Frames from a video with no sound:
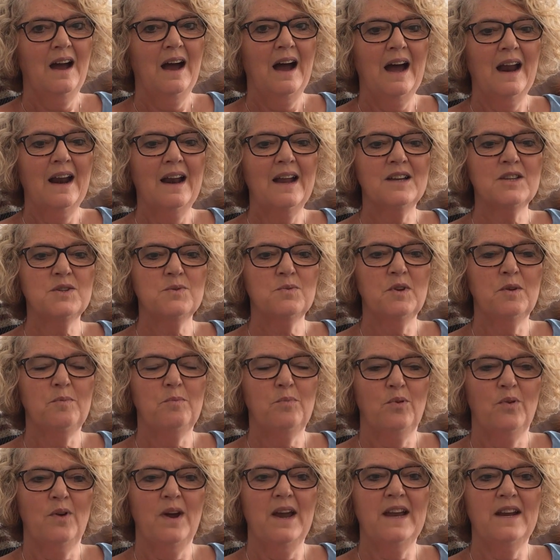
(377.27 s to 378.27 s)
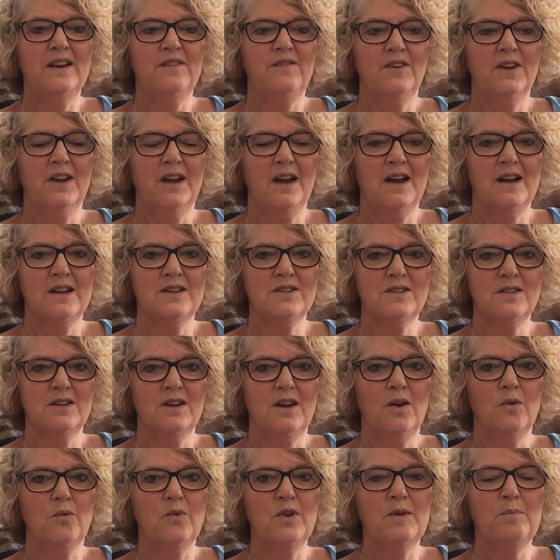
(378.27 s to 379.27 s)
And as we prayed for
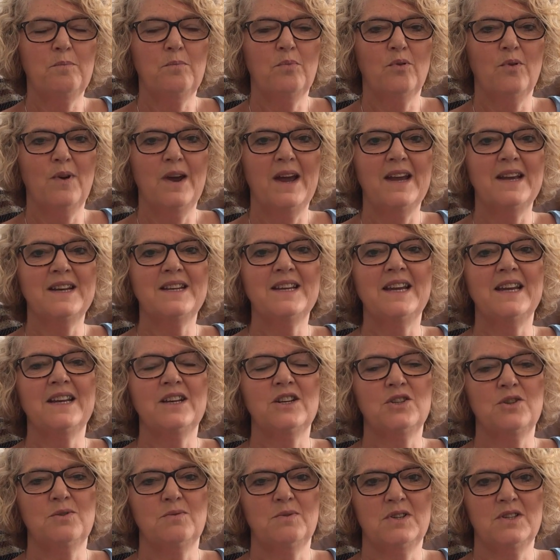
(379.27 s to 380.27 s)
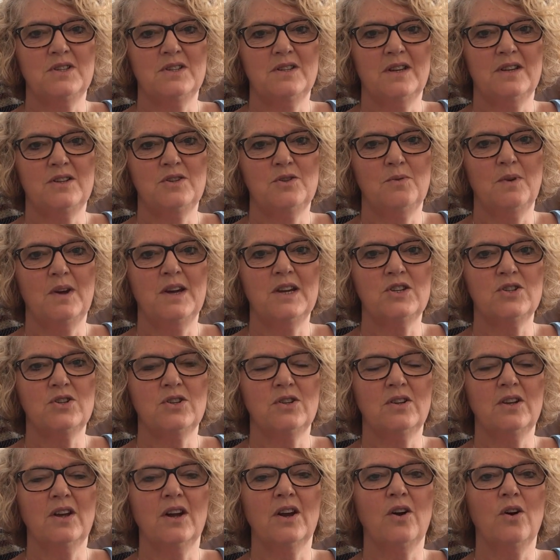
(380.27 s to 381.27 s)
Kasa, we prayed into his
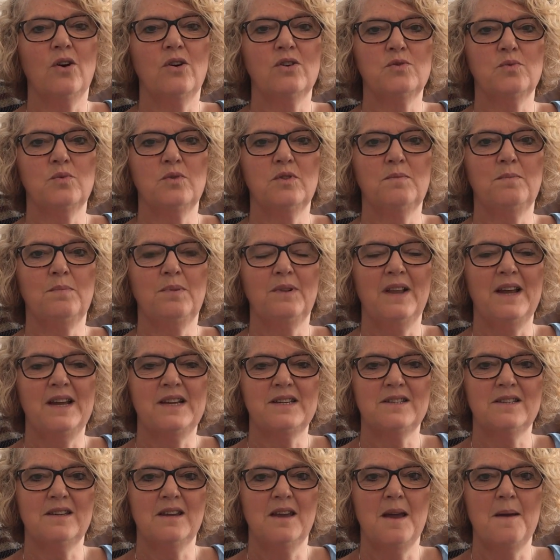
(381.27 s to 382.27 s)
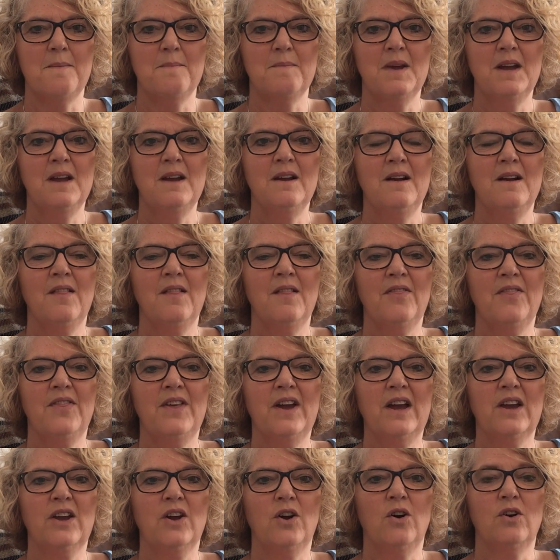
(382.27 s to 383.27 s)
situation that God would bless him,
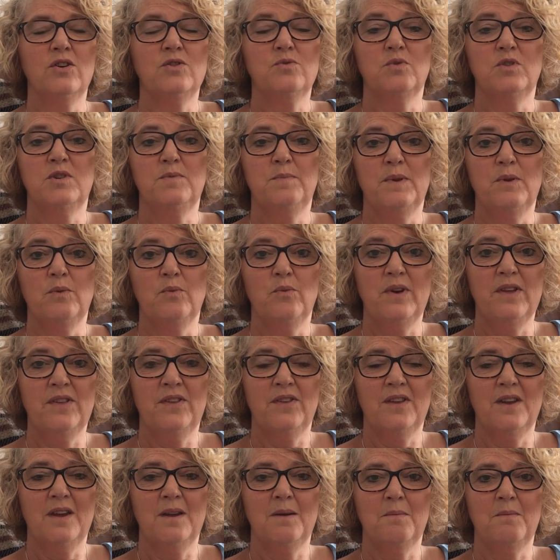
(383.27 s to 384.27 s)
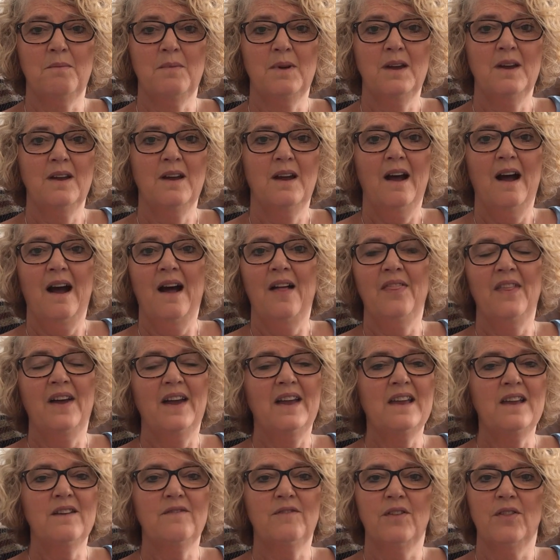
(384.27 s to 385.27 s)
that God would be with him, and
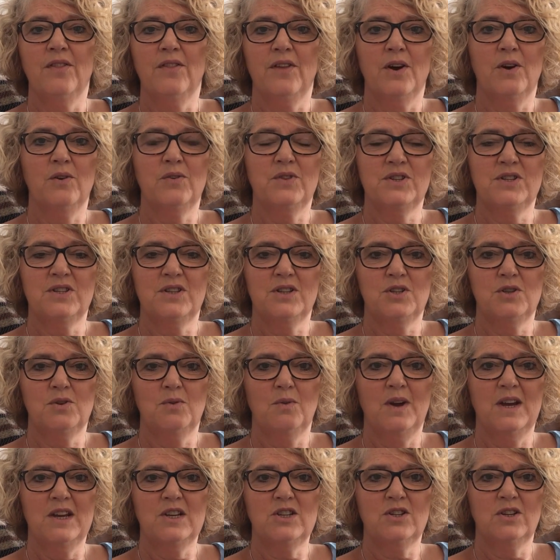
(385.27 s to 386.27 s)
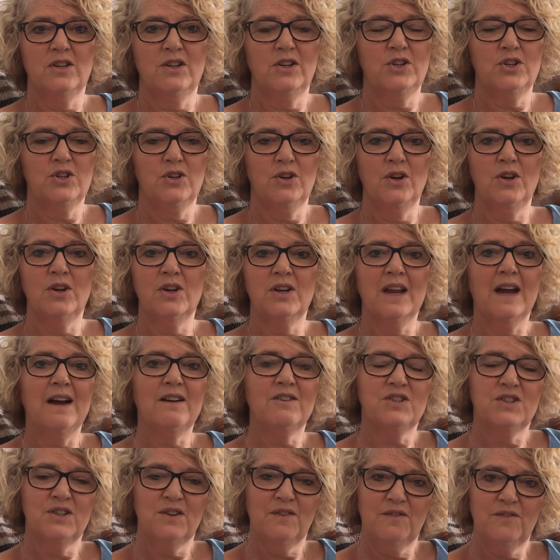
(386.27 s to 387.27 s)
that even though the situation had turned
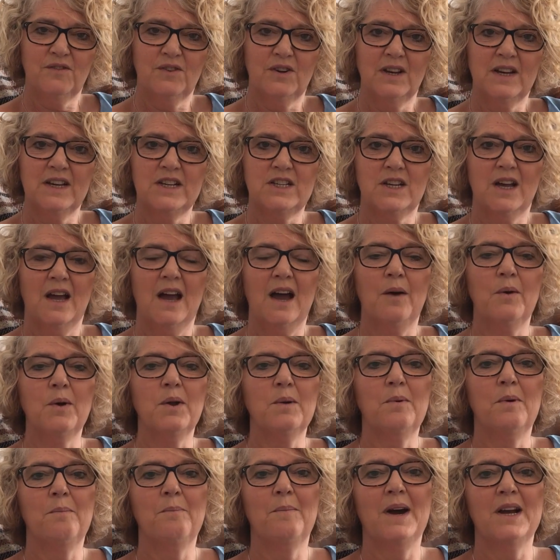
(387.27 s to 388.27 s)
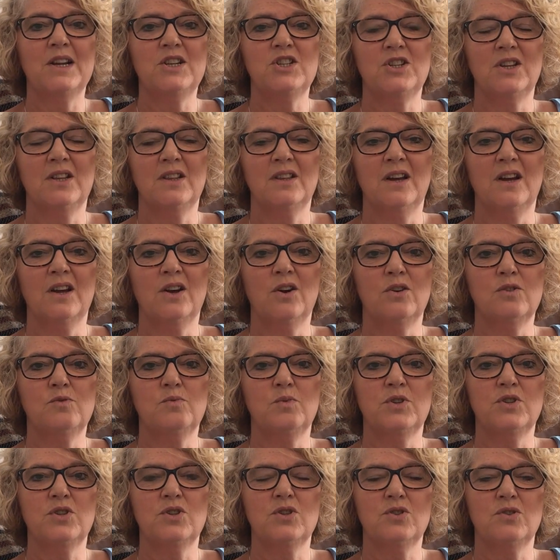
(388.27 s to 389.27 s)
out differently to how he imagined, that God
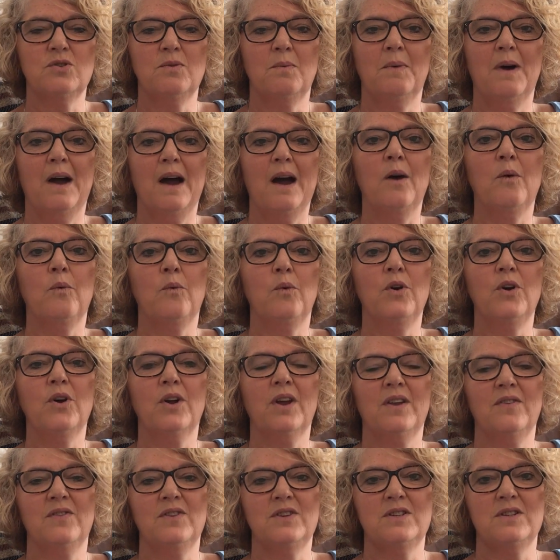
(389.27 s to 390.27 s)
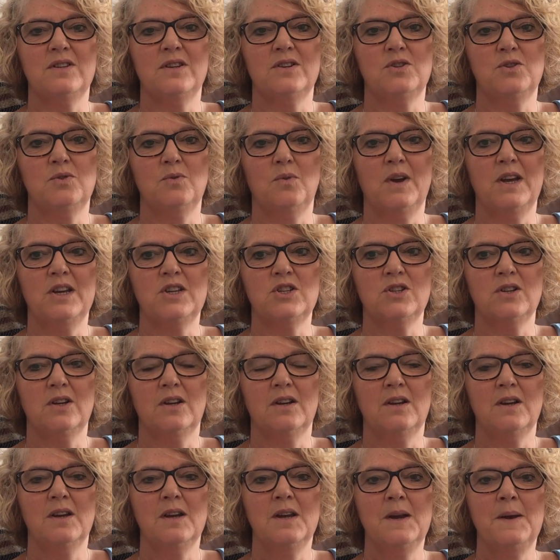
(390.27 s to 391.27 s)
would somehow work in the
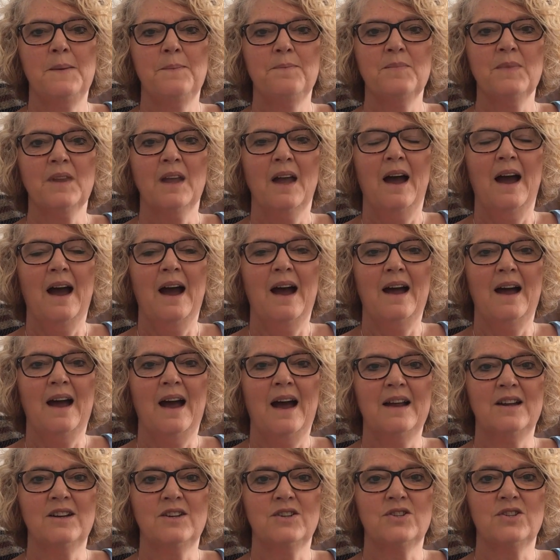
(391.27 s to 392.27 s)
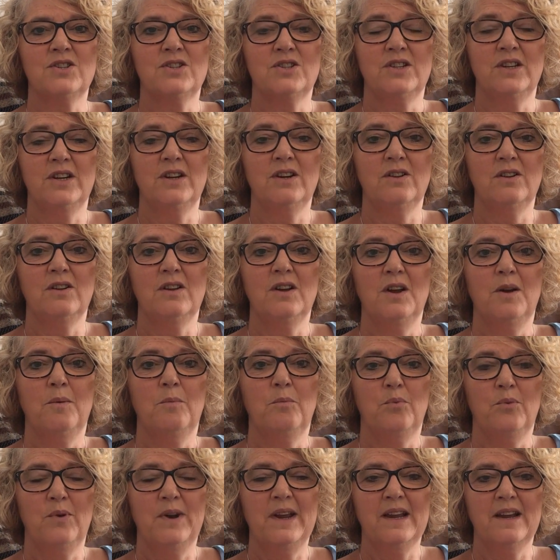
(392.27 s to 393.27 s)
situation and still
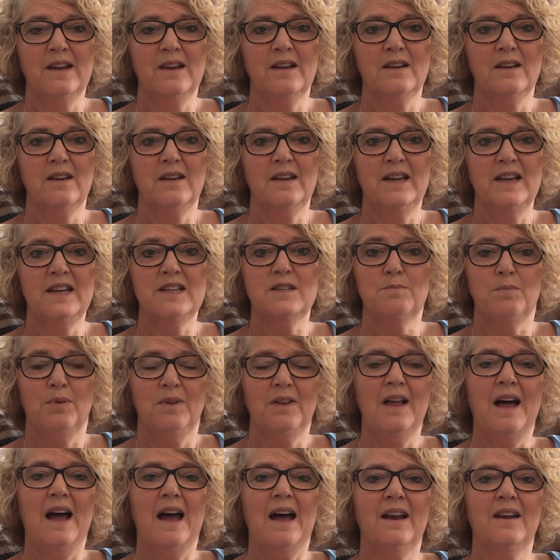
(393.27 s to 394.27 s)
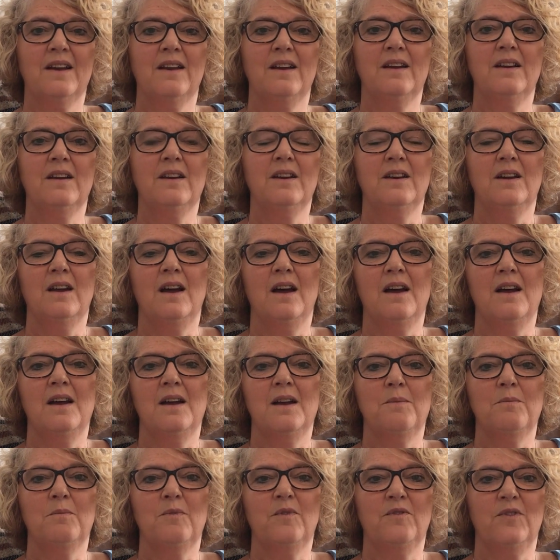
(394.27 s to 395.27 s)
bring his plan
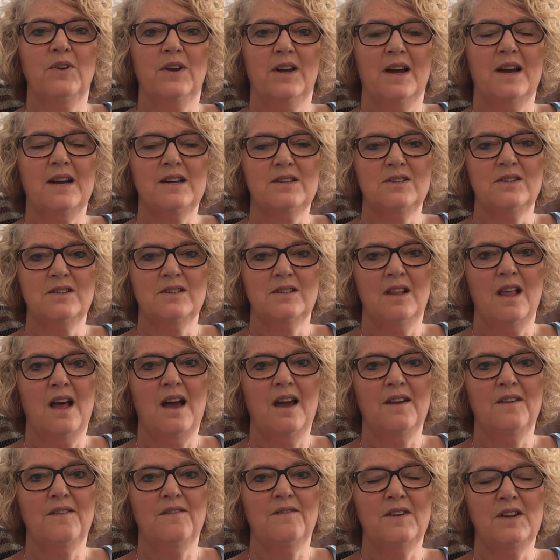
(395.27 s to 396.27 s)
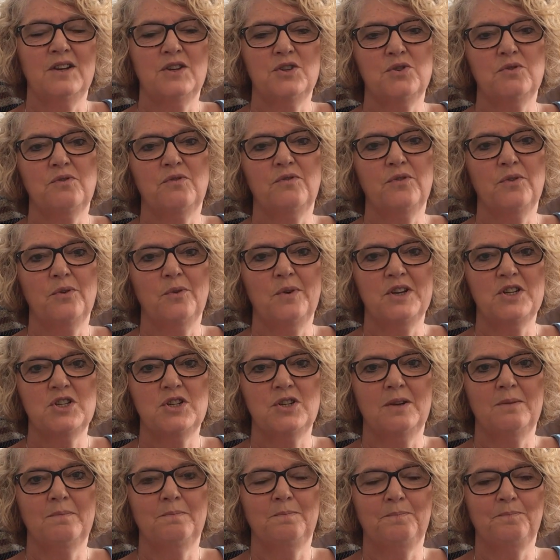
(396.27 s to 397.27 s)
for Kasa's life into
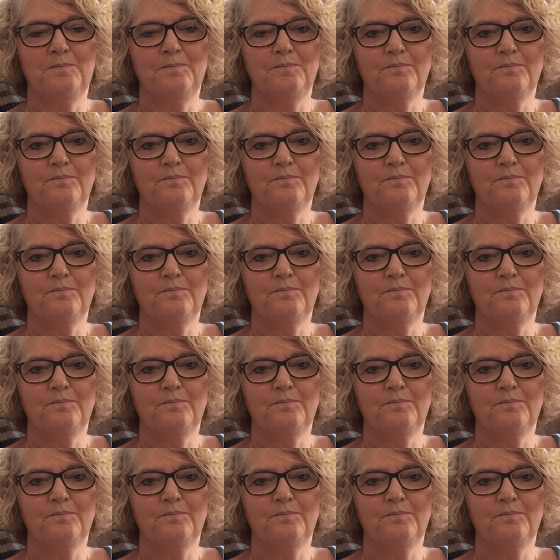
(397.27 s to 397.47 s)
fruition.